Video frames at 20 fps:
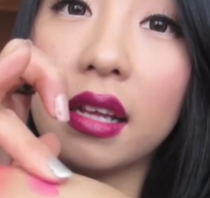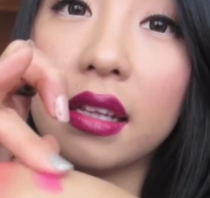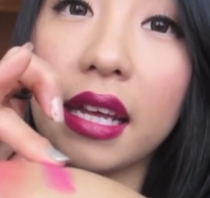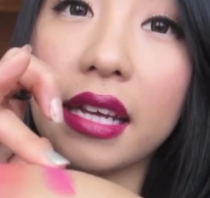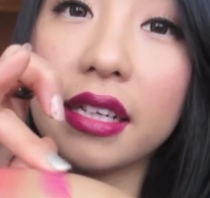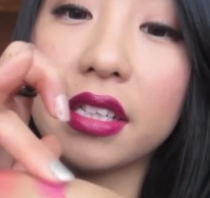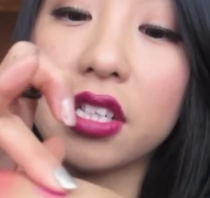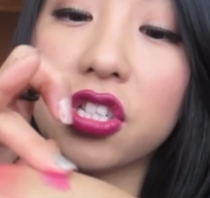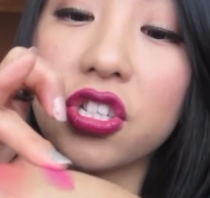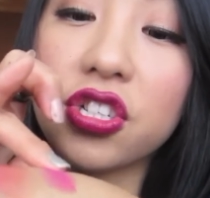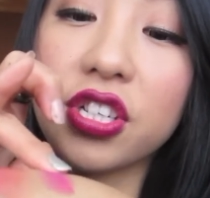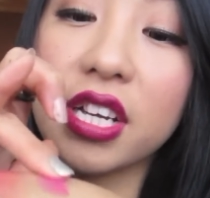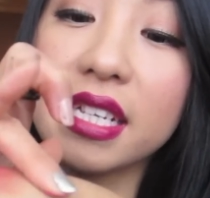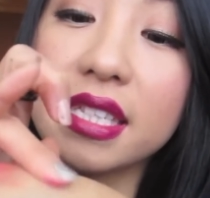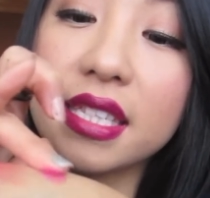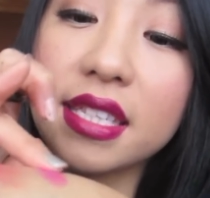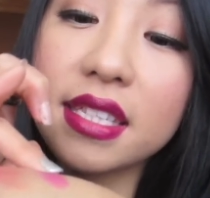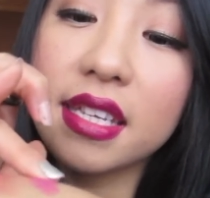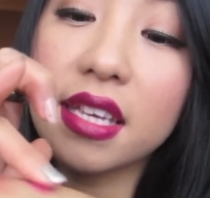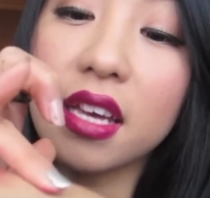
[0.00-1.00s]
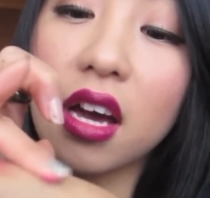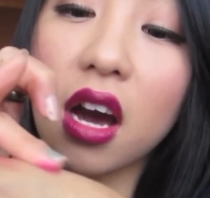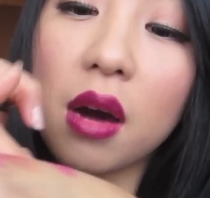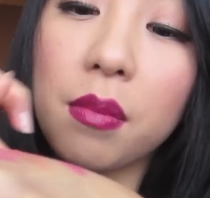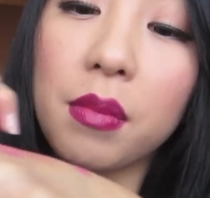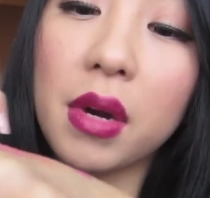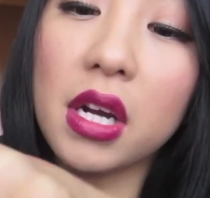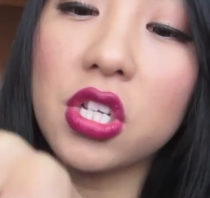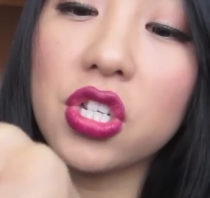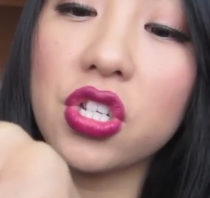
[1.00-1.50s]
Like, did you guys see how
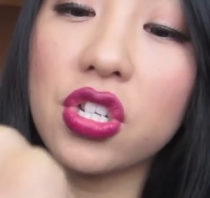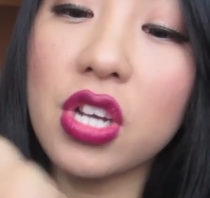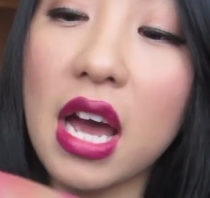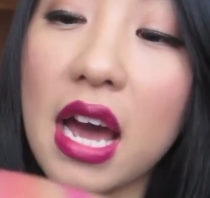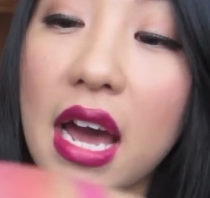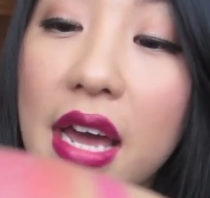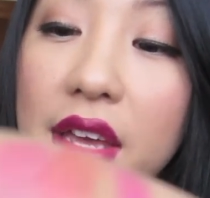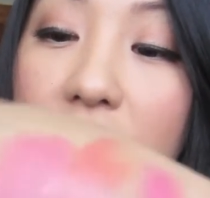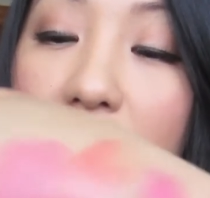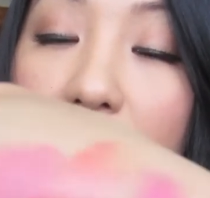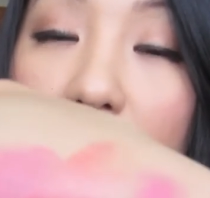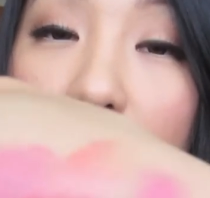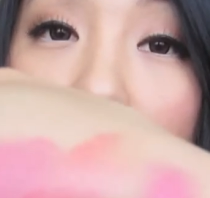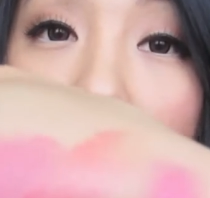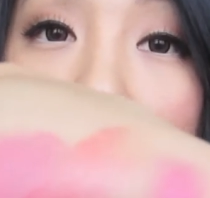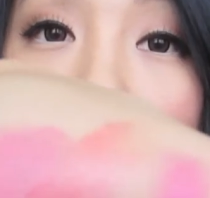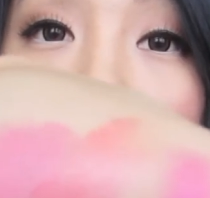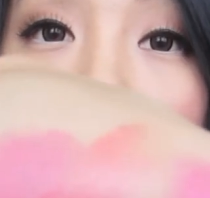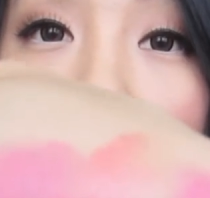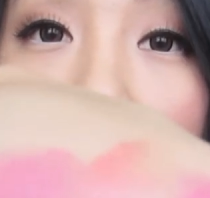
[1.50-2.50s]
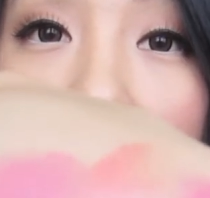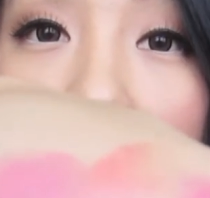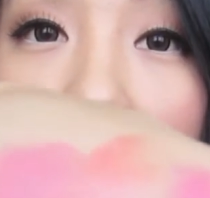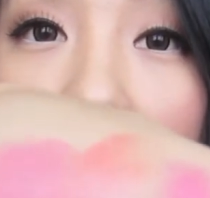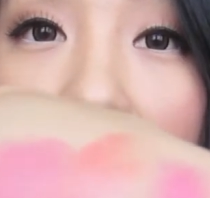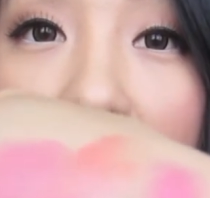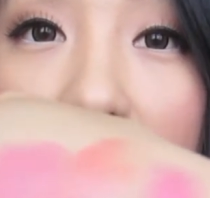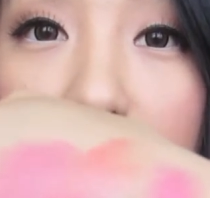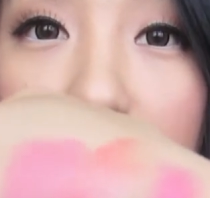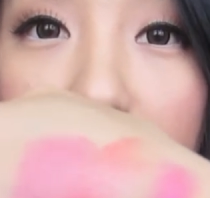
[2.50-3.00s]
much I used? Like,
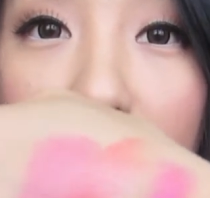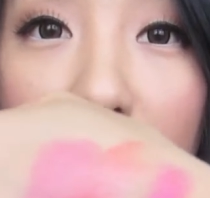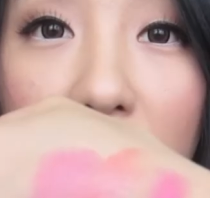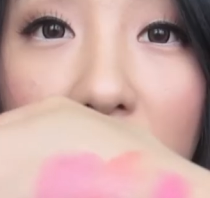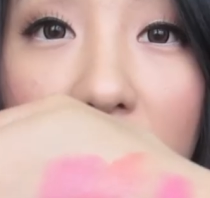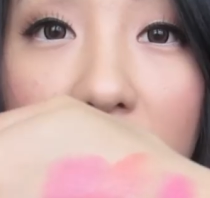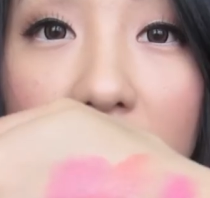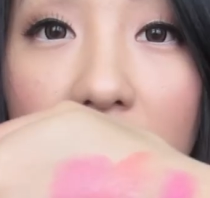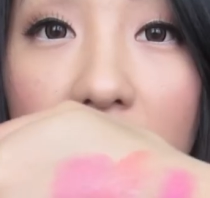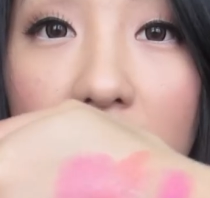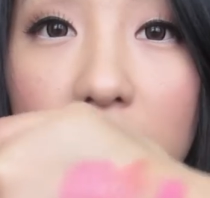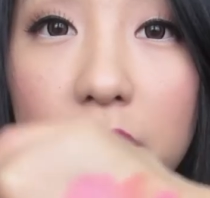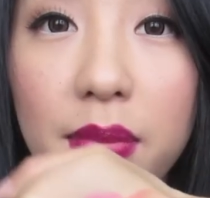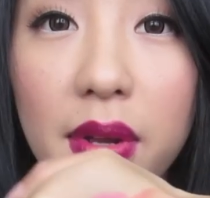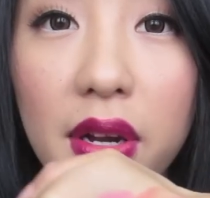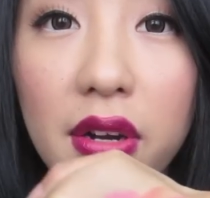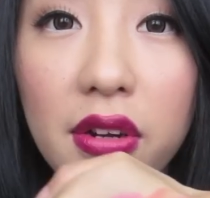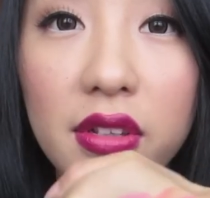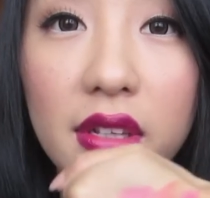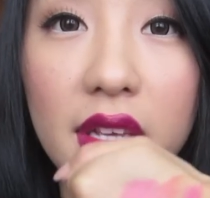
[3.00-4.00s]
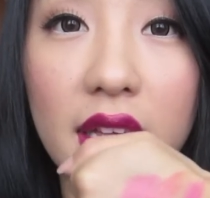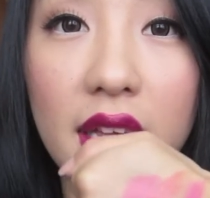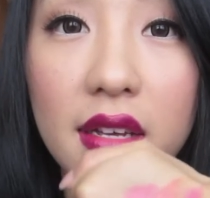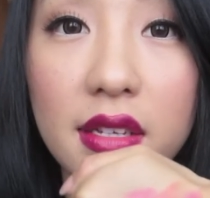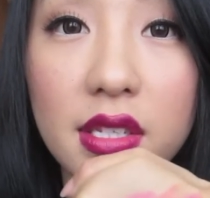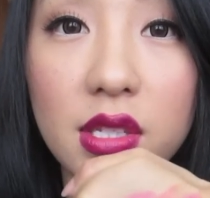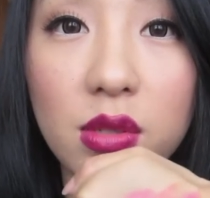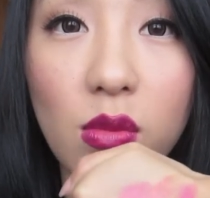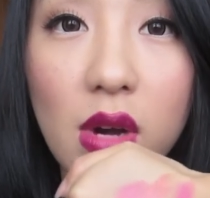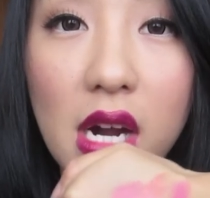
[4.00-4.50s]
I barely
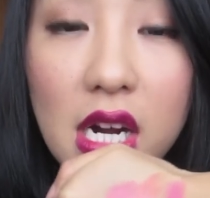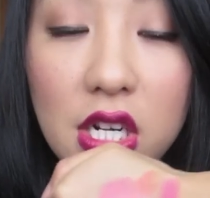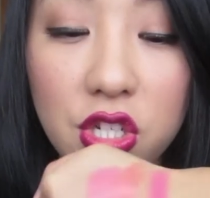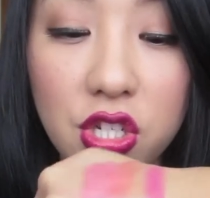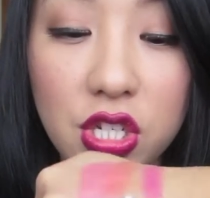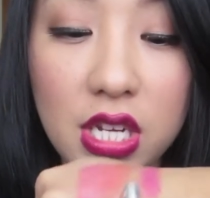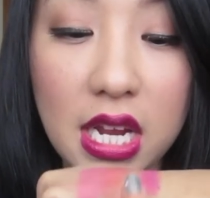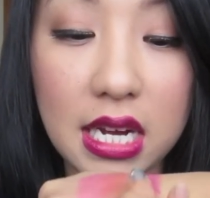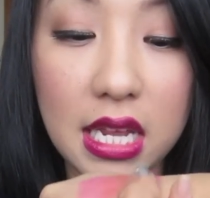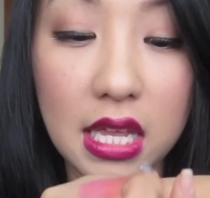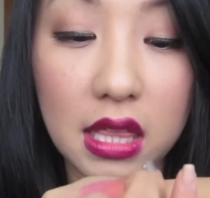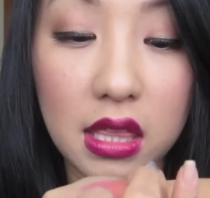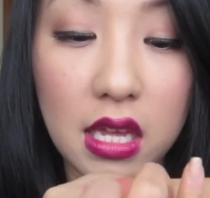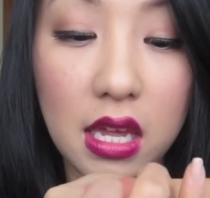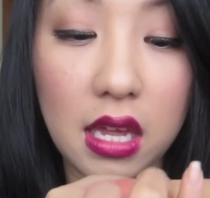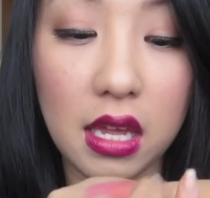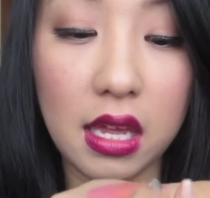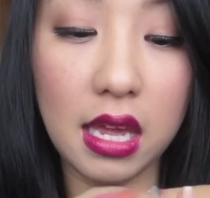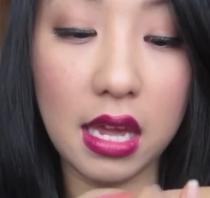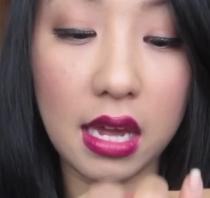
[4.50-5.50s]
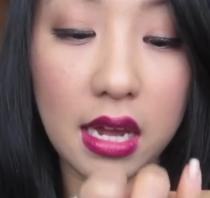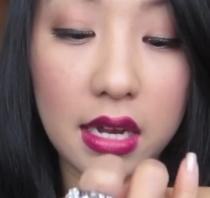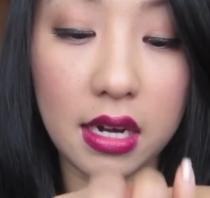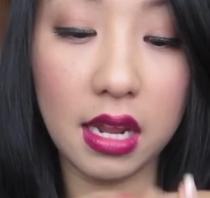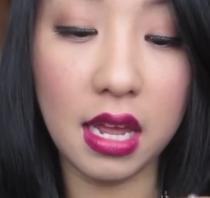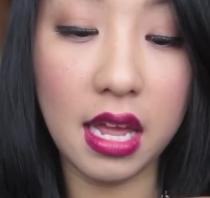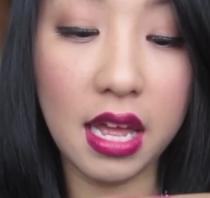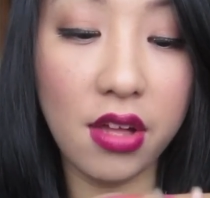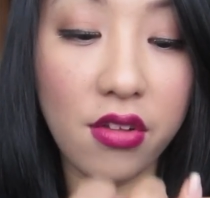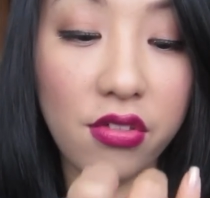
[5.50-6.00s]
swatched anything,
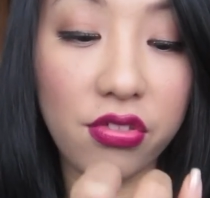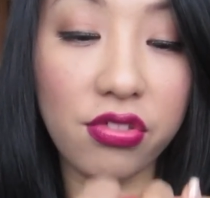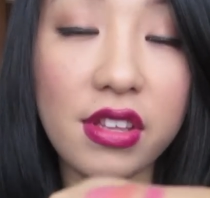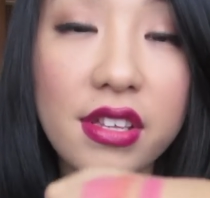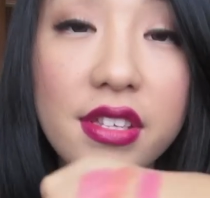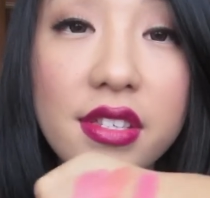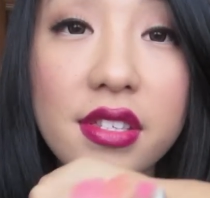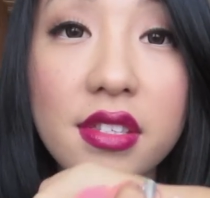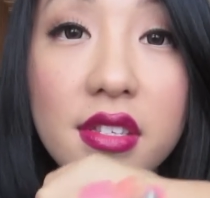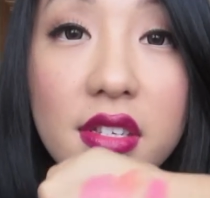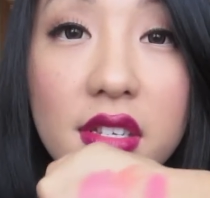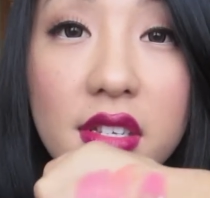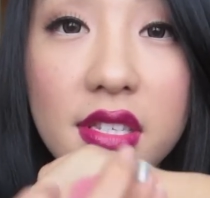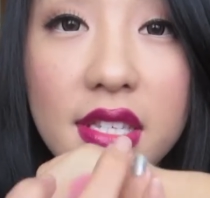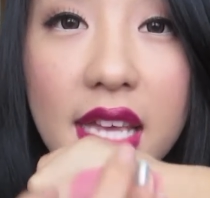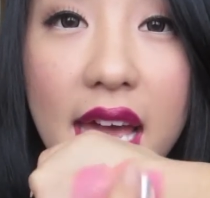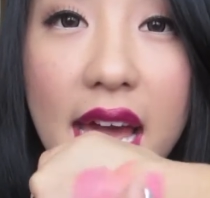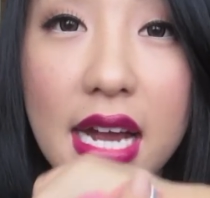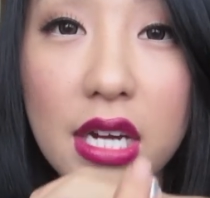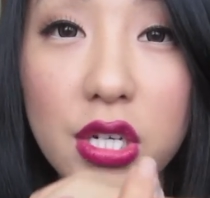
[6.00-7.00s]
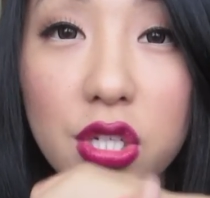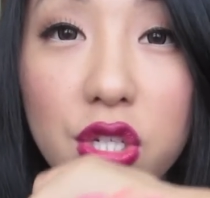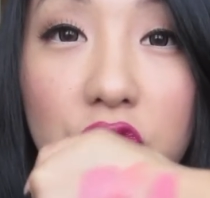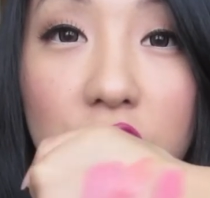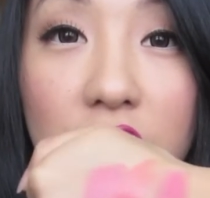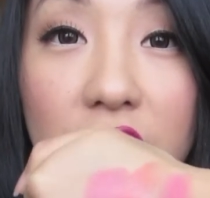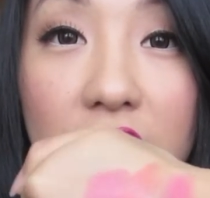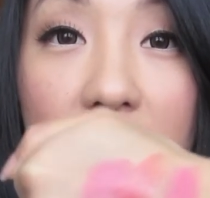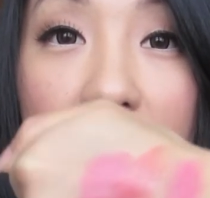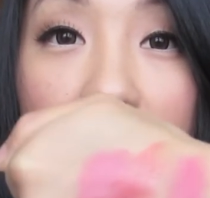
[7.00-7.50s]
and this is
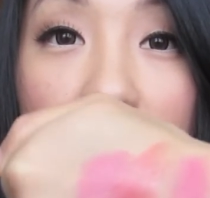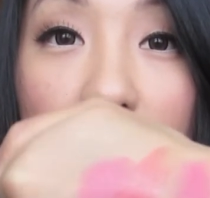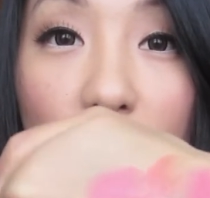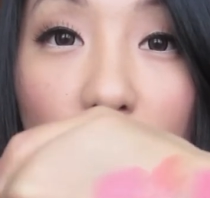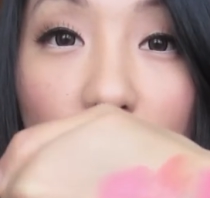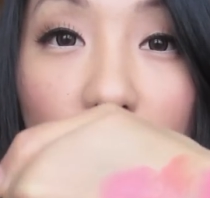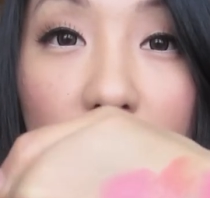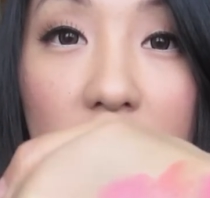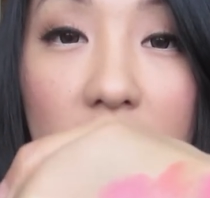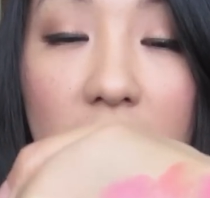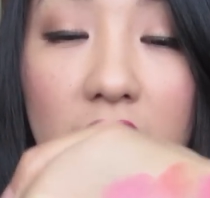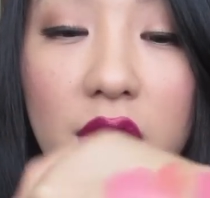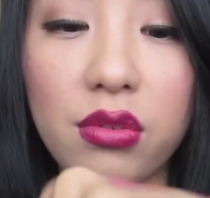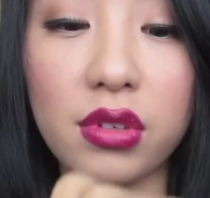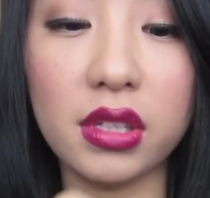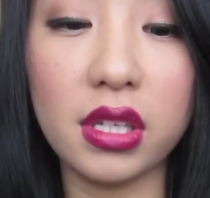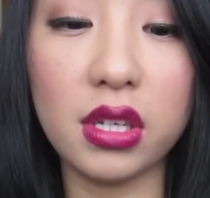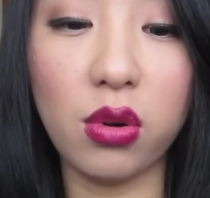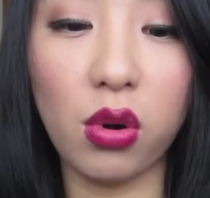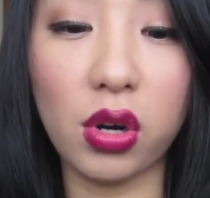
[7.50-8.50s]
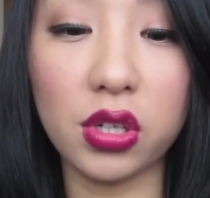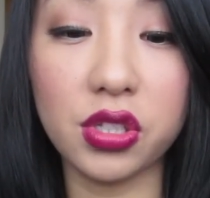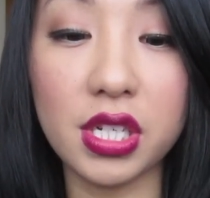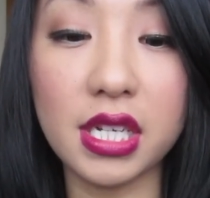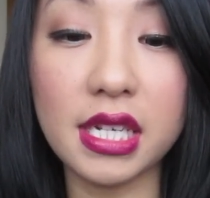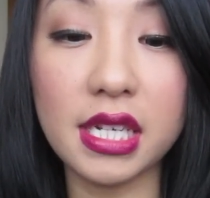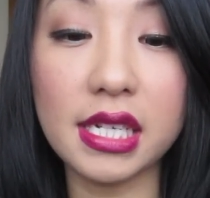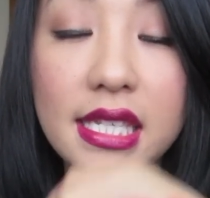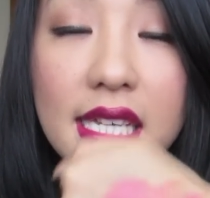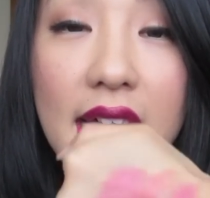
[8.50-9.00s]
actually really, really
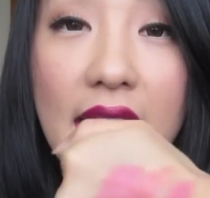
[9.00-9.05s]
gorgeous.